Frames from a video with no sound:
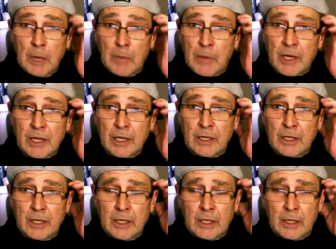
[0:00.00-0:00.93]
But,
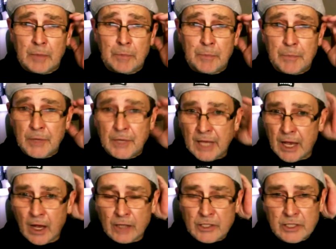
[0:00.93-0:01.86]
but
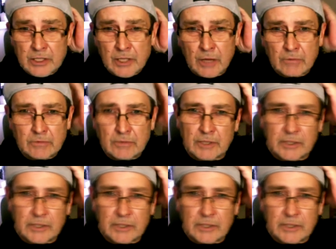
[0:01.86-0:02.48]
yeah, I just don't.